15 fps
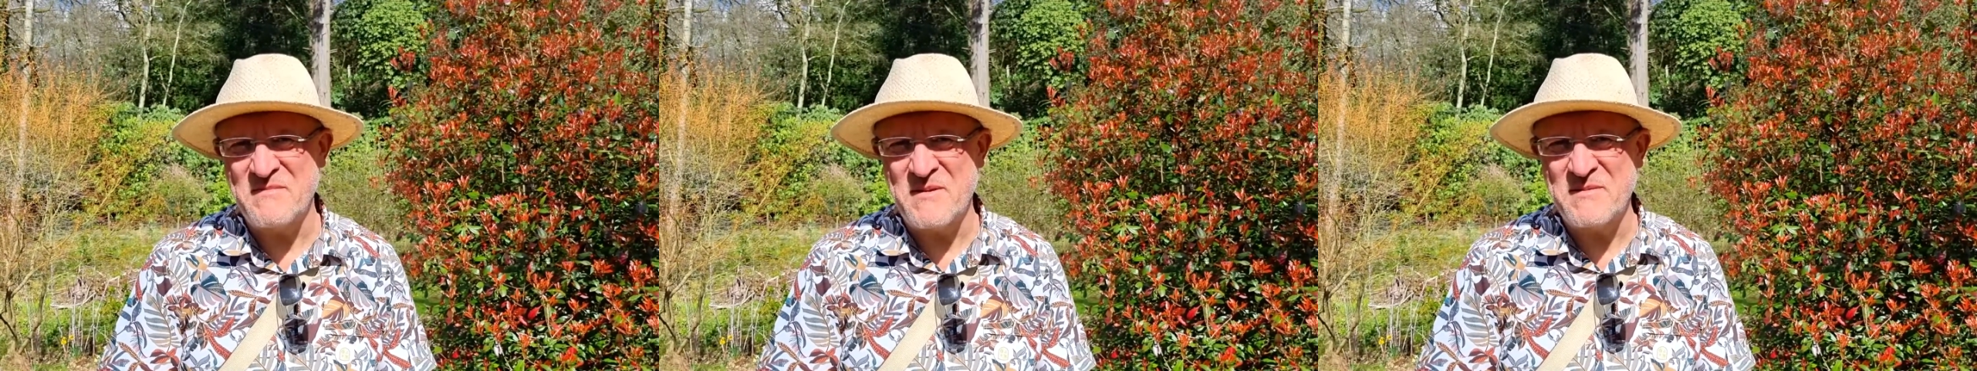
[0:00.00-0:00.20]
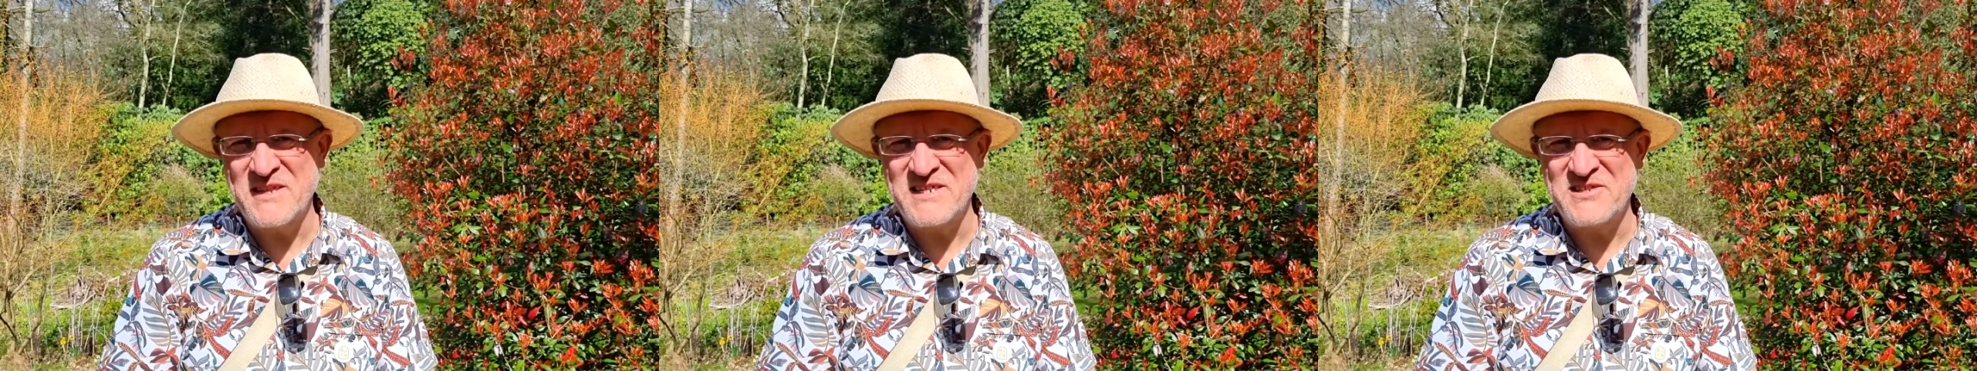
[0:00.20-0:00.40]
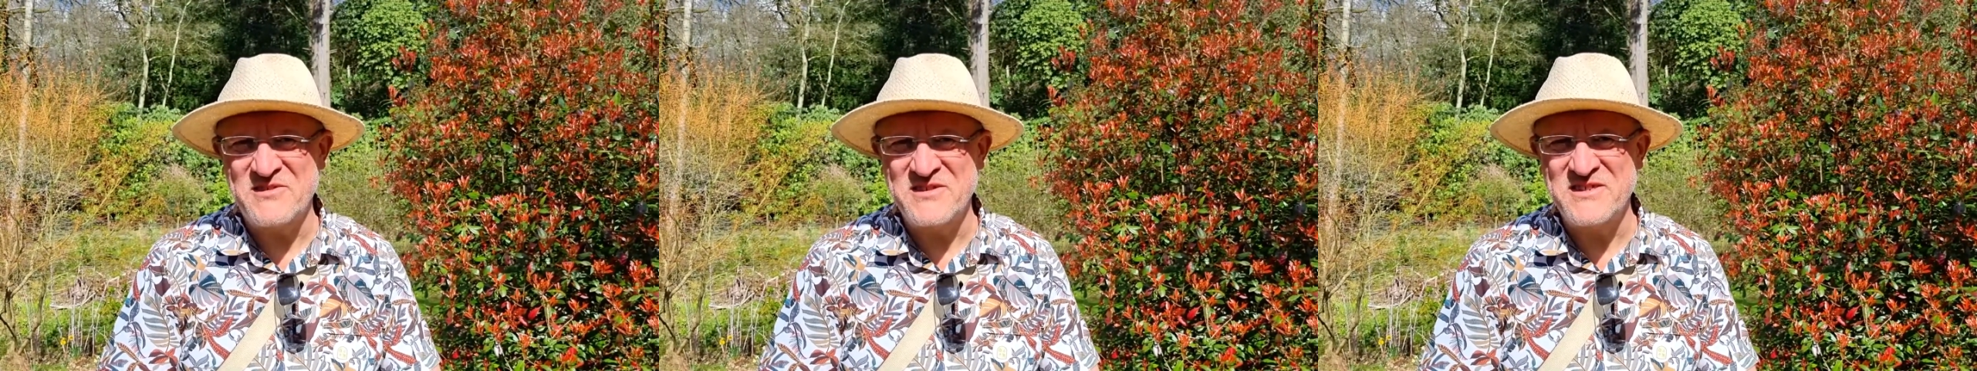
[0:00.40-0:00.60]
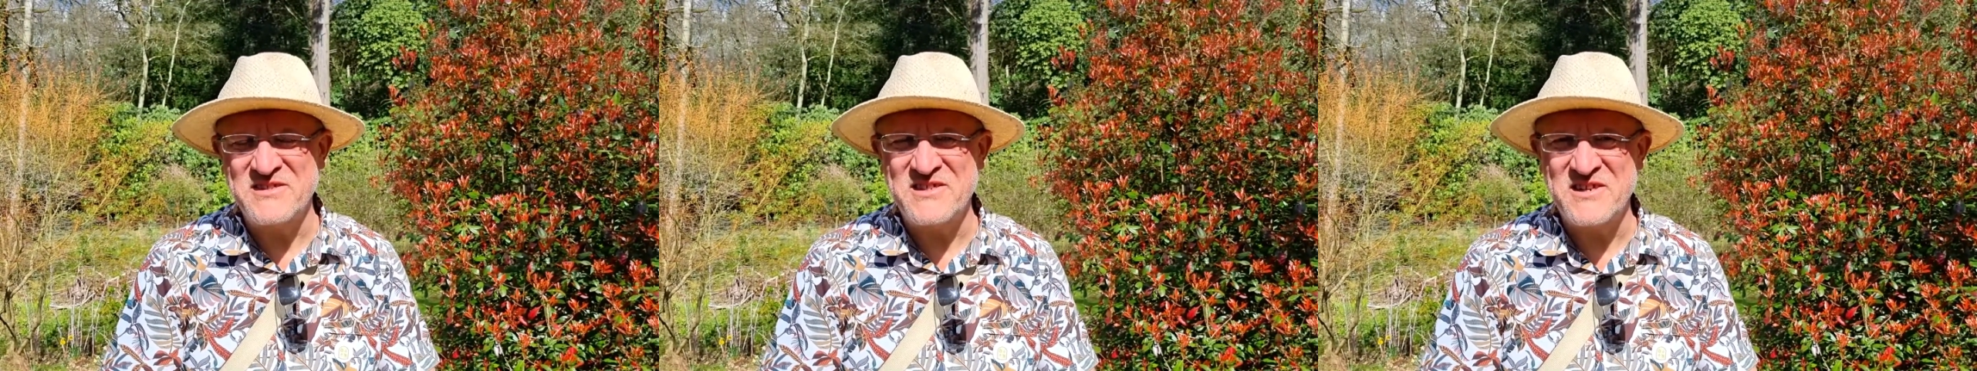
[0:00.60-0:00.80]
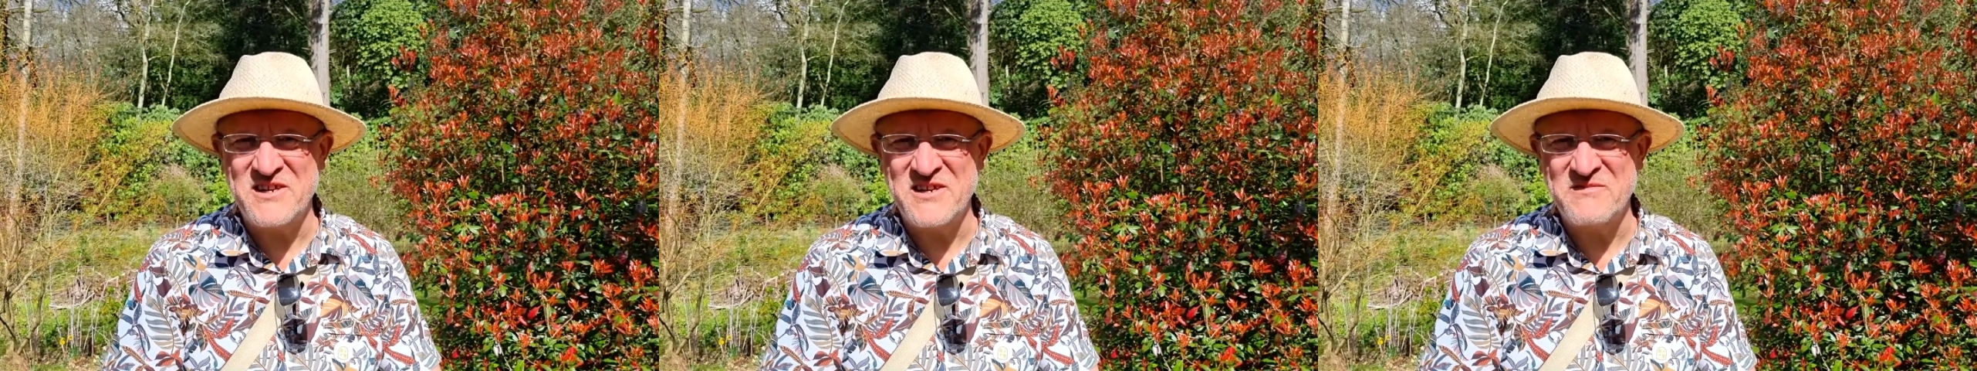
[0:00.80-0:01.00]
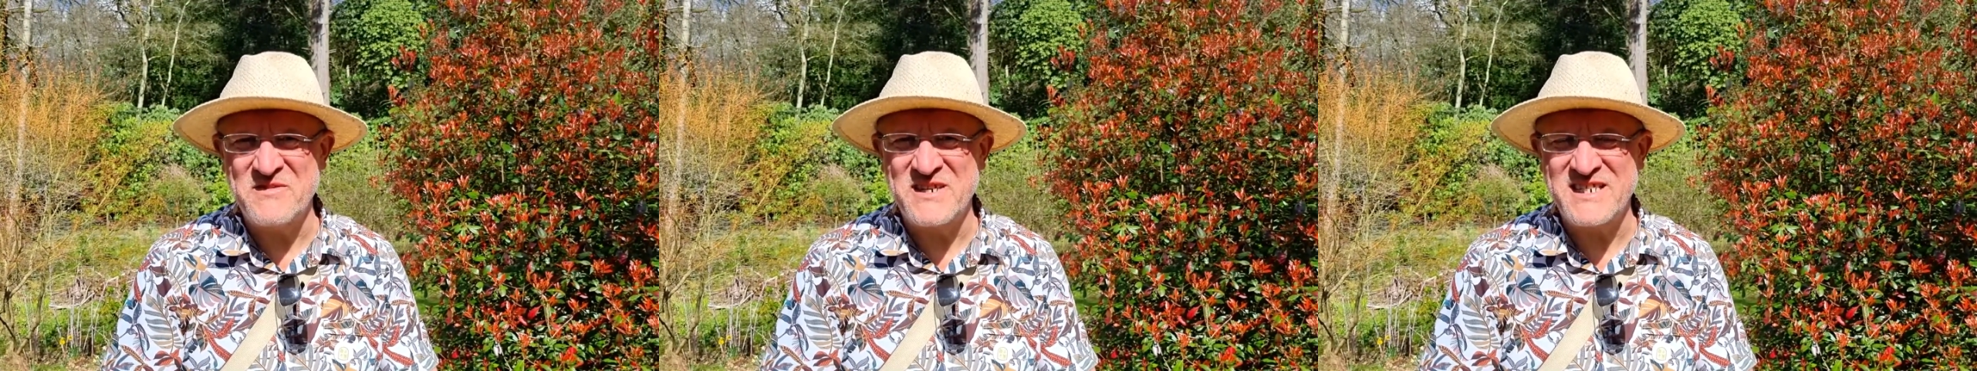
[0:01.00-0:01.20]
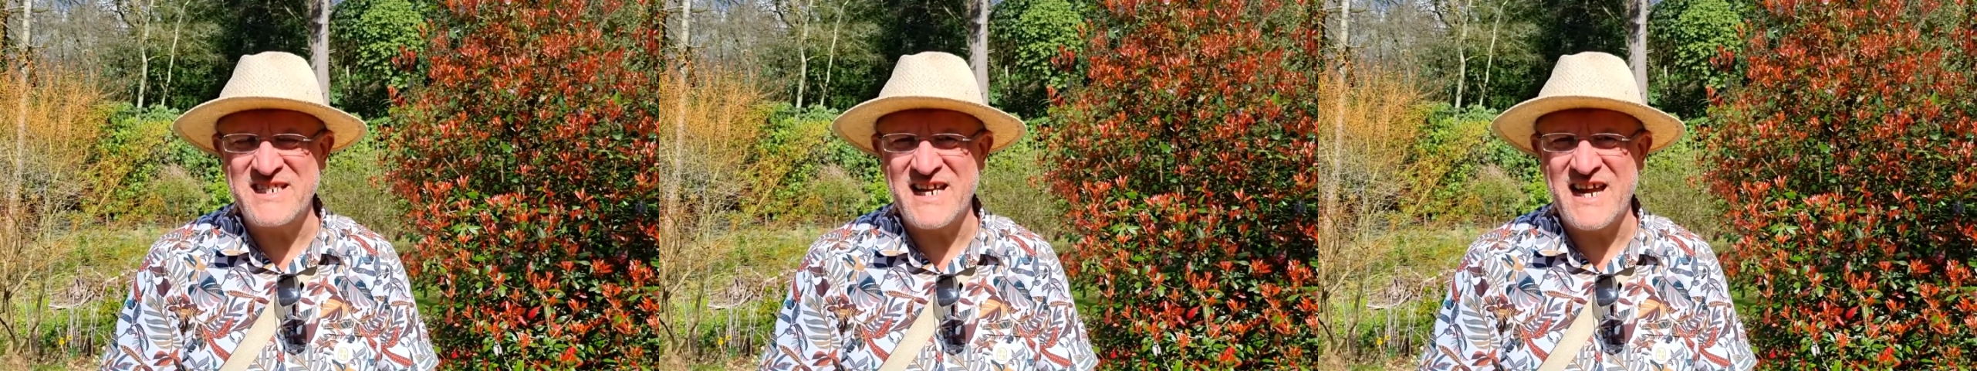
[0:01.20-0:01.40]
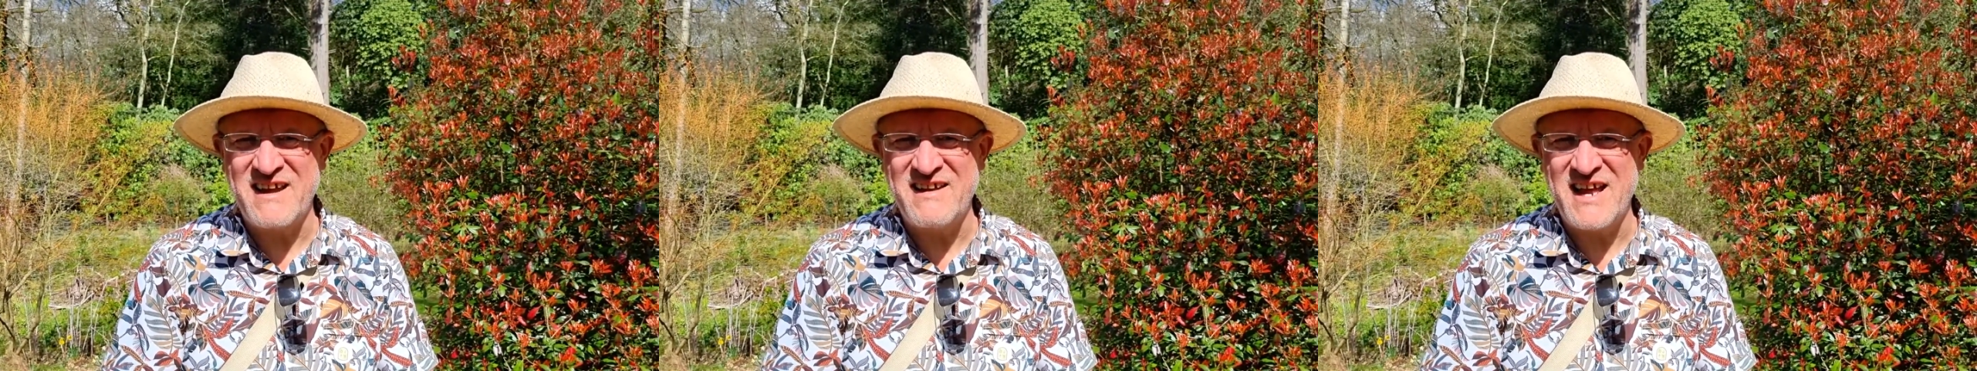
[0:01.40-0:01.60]
Okay, maybe the story's not so good when I
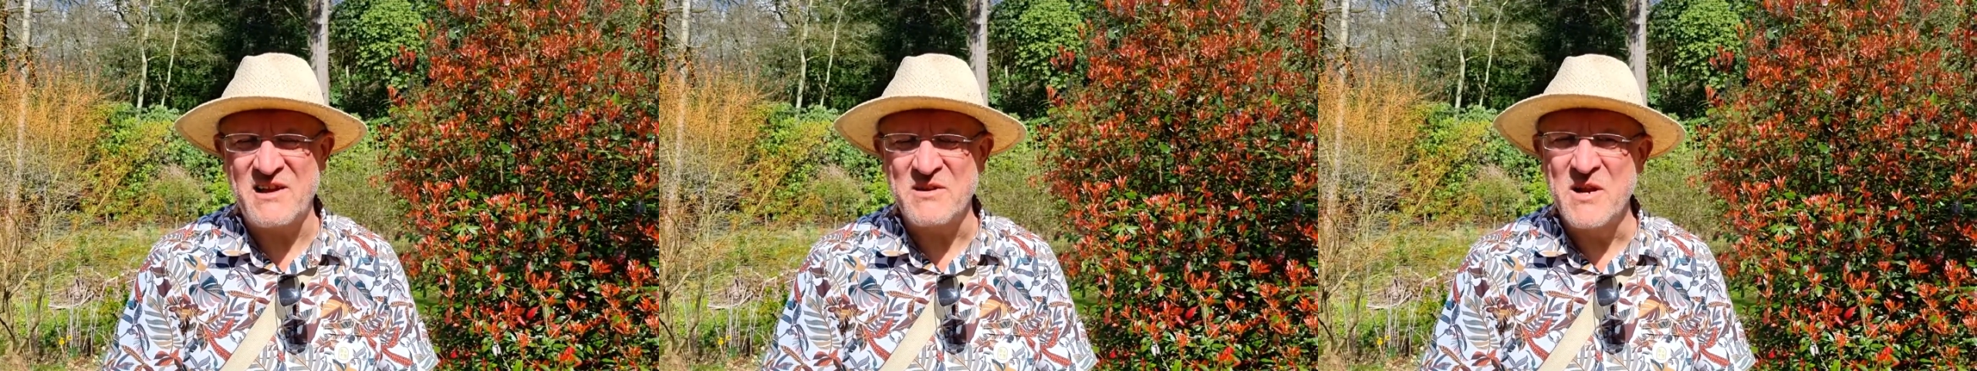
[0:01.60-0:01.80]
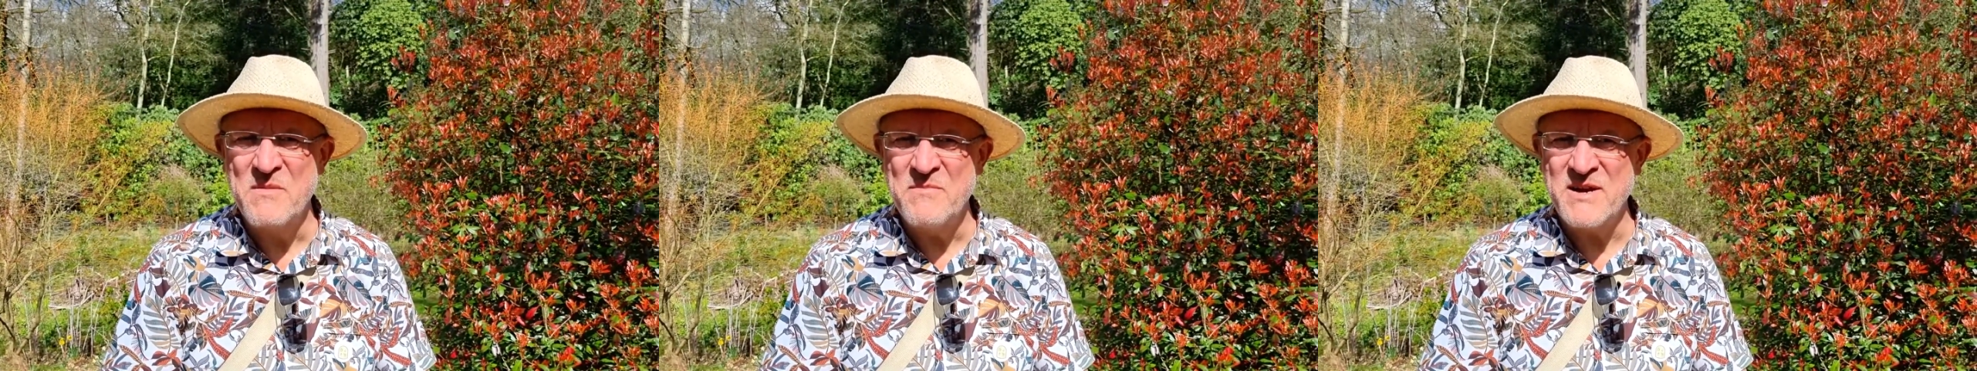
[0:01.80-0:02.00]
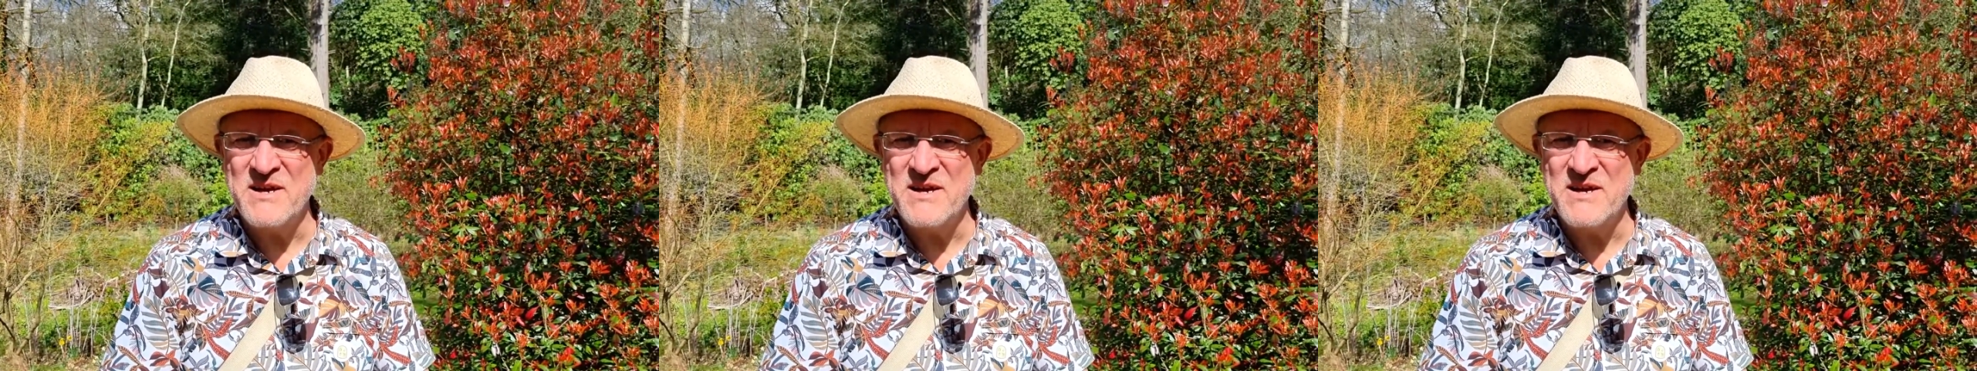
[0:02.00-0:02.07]
say it out loud,